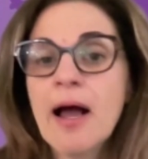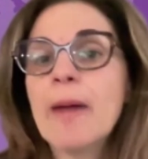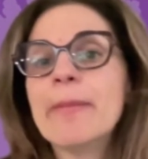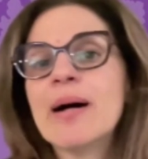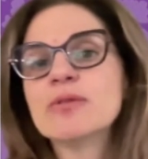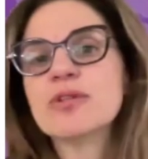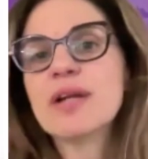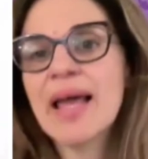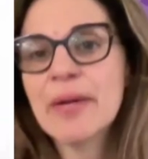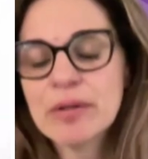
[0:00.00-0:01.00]
about
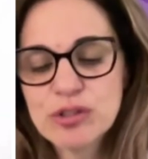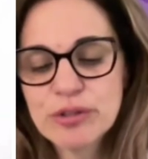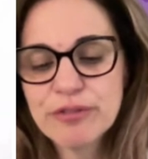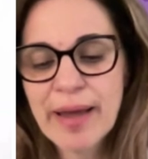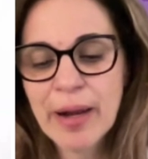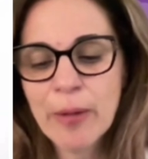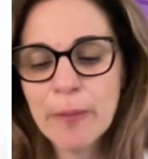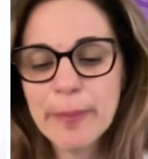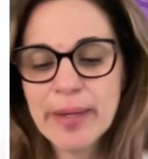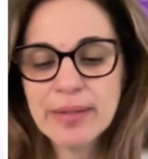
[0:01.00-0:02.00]
language
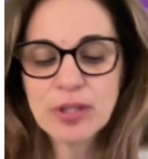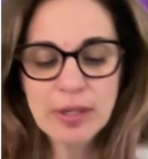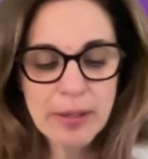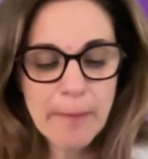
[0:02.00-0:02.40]
development,